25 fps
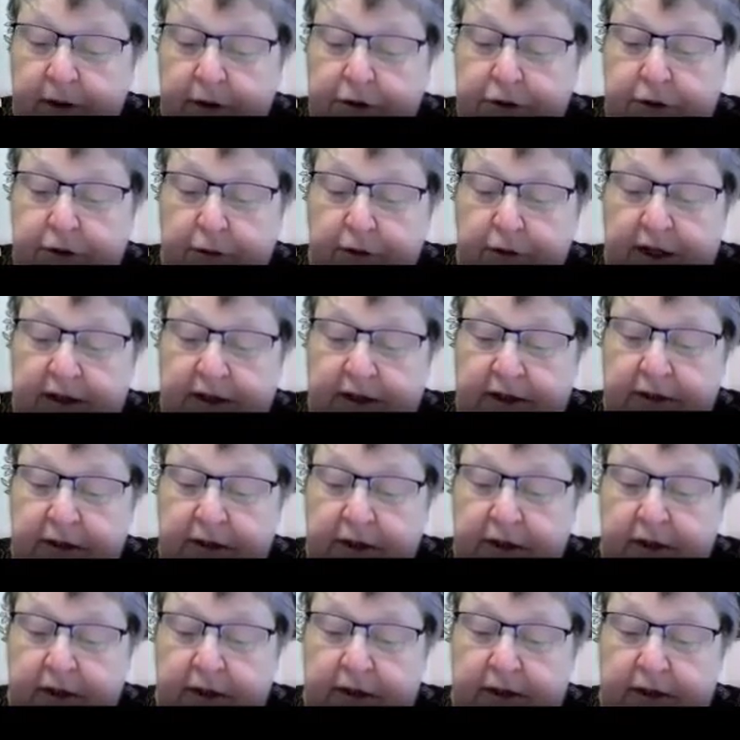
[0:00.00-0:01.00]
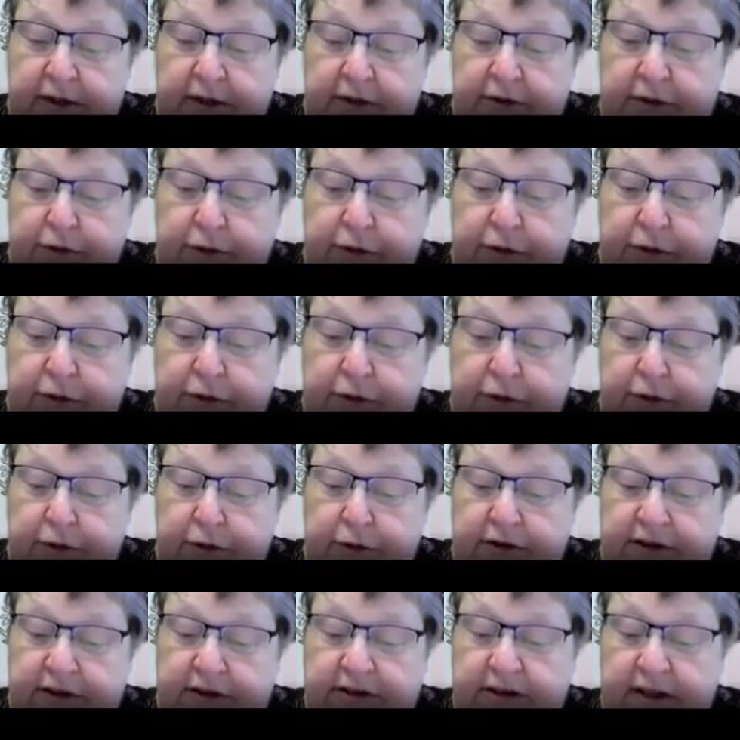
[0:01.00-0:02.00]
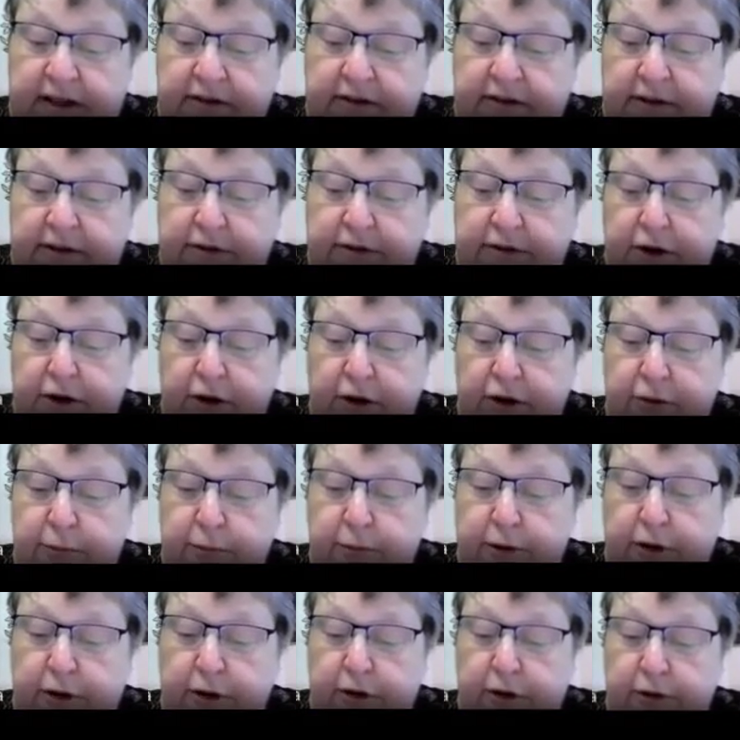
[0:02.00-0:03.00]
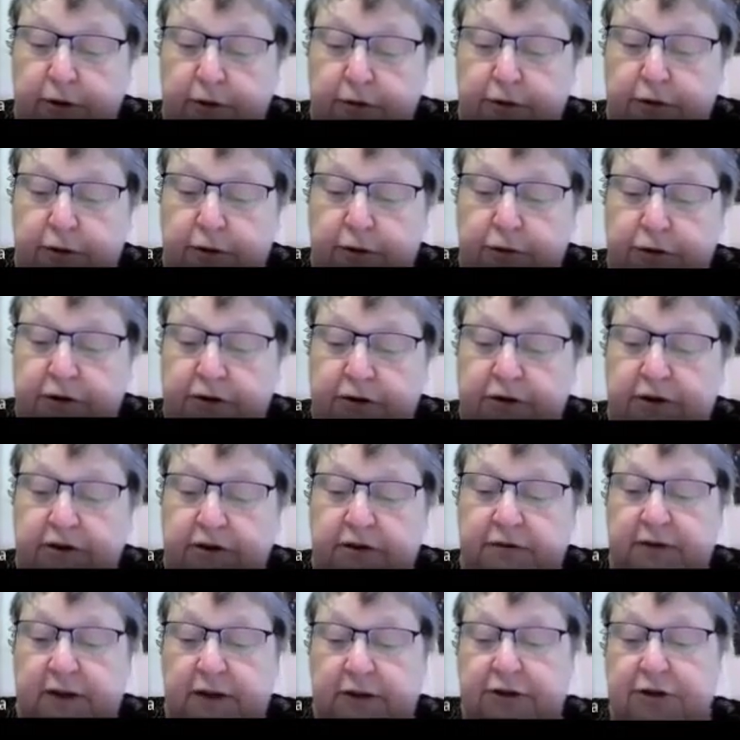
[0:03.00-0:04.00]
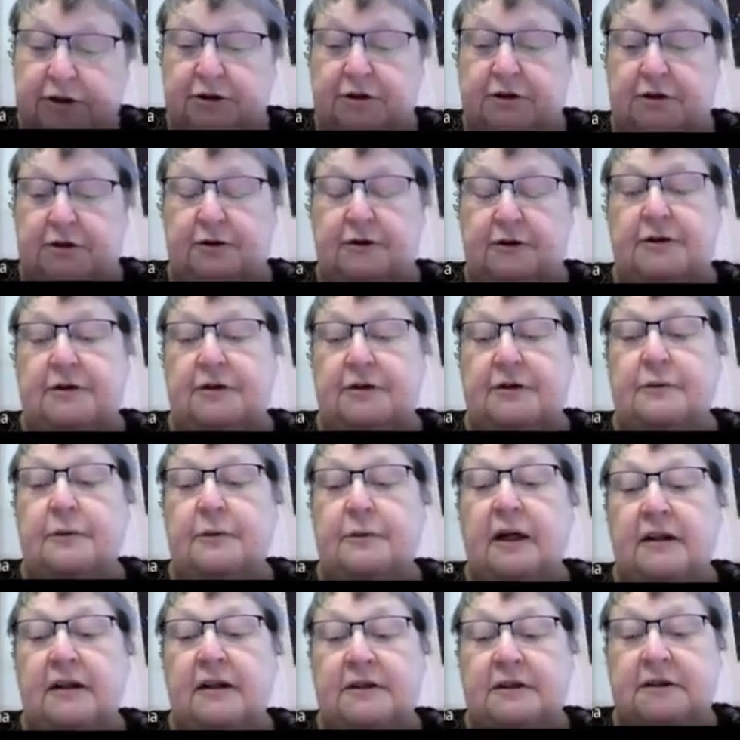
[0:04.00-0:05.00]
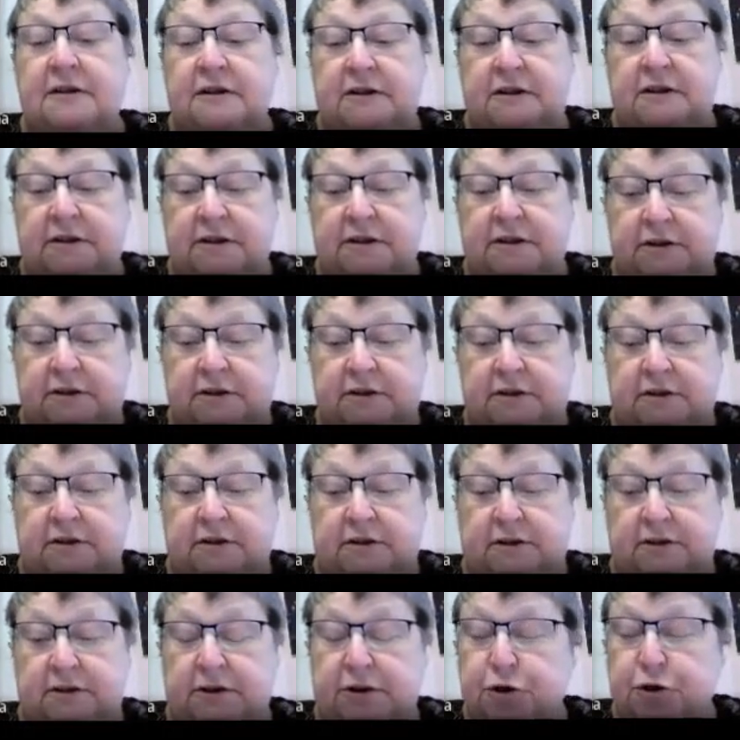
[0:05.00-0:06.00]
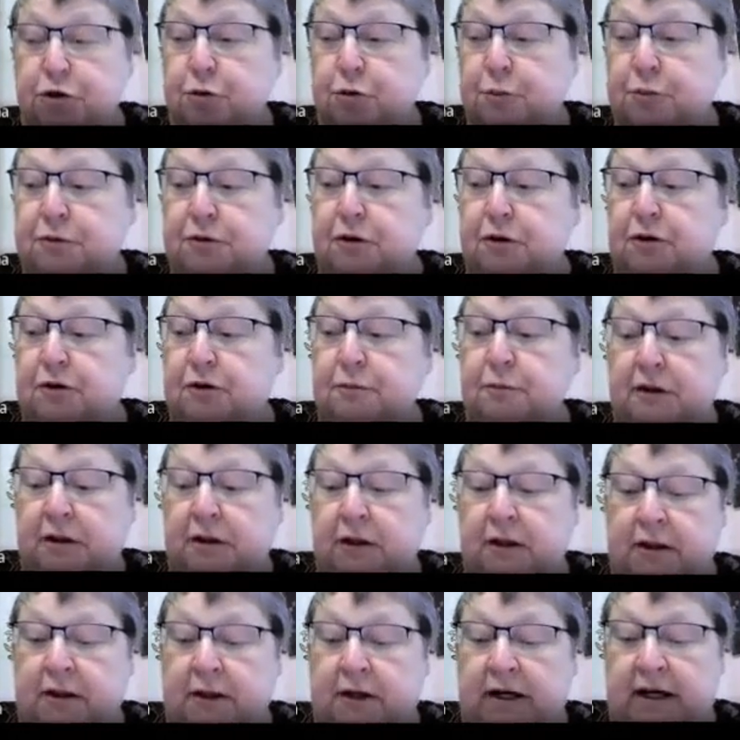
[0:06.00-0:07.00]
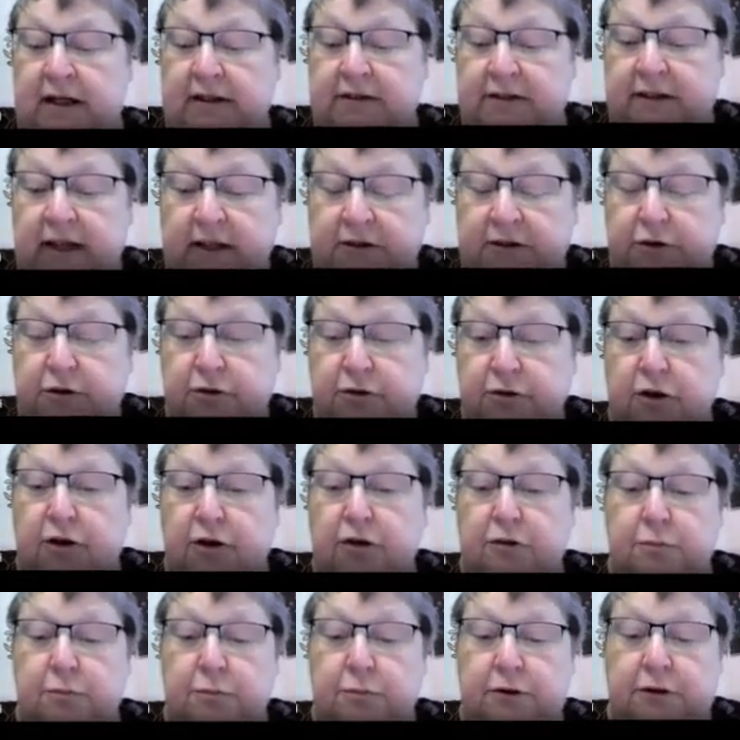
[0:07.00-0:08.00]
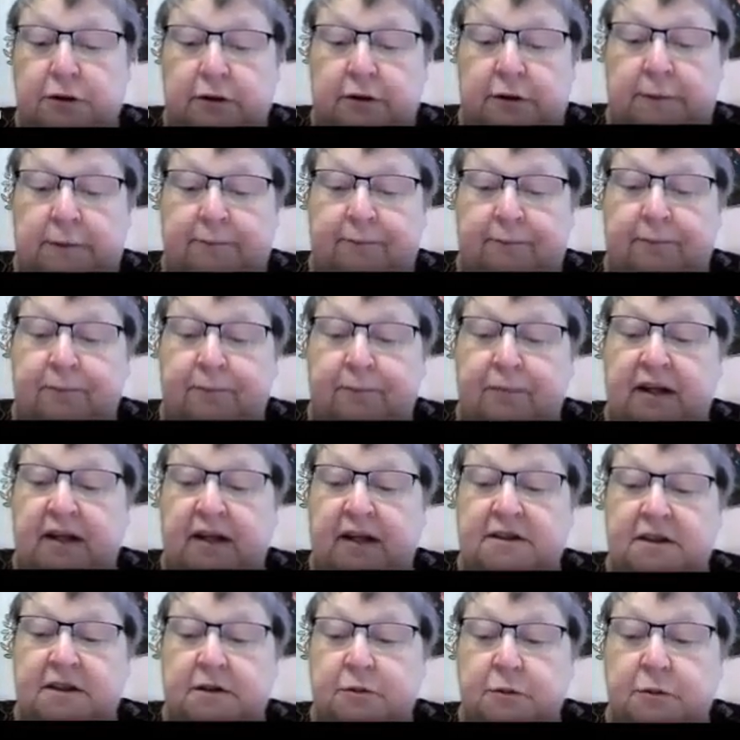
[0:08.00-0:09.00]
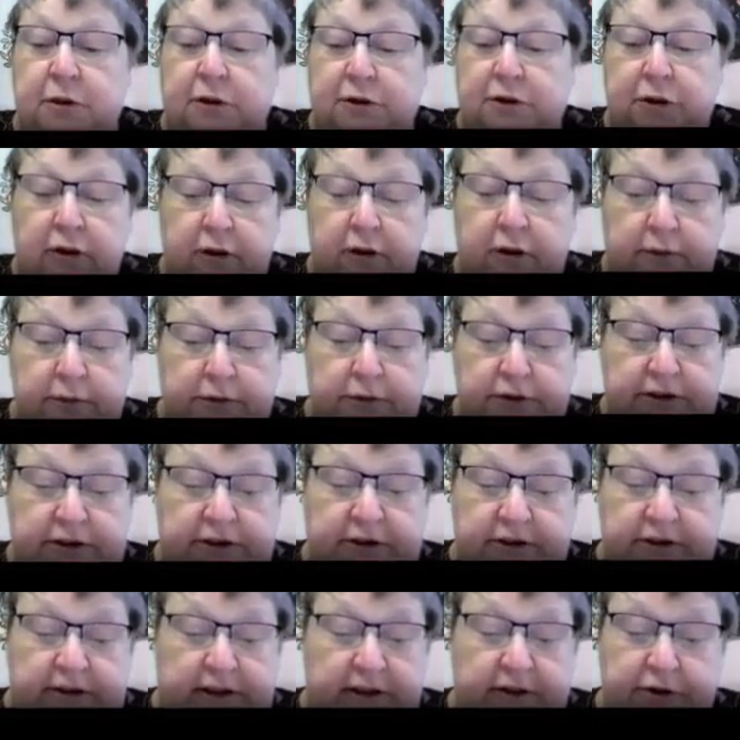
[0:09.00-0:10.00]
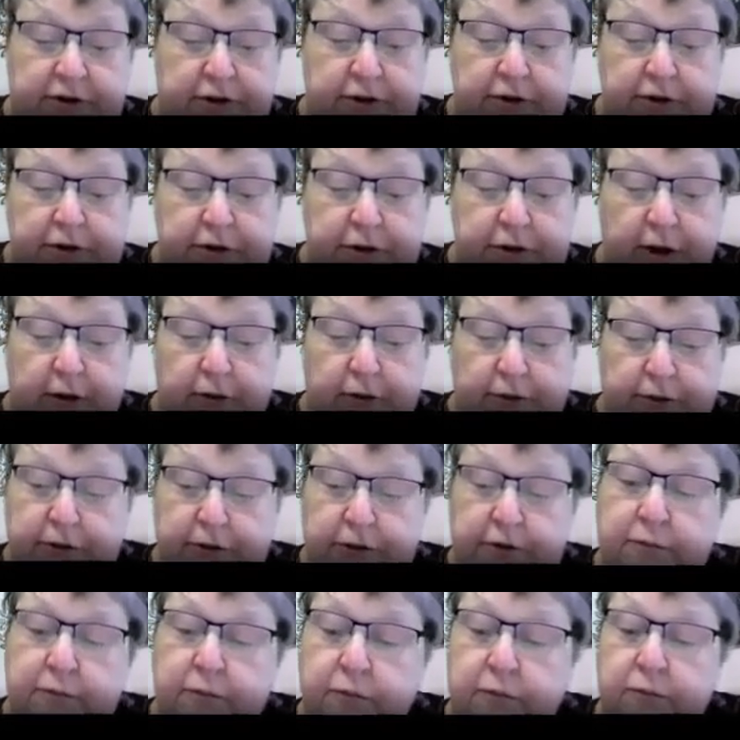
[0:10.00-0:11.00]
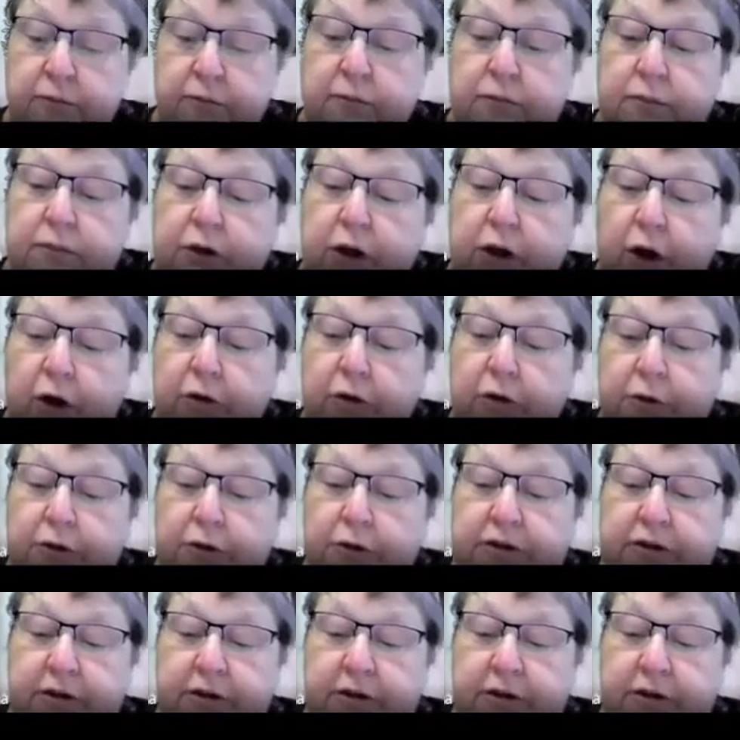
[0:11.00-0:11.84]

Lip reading: so like the standard norm on continuous functions on 0, 1 is the sup norm, and that norm, as is well known, is actually not almost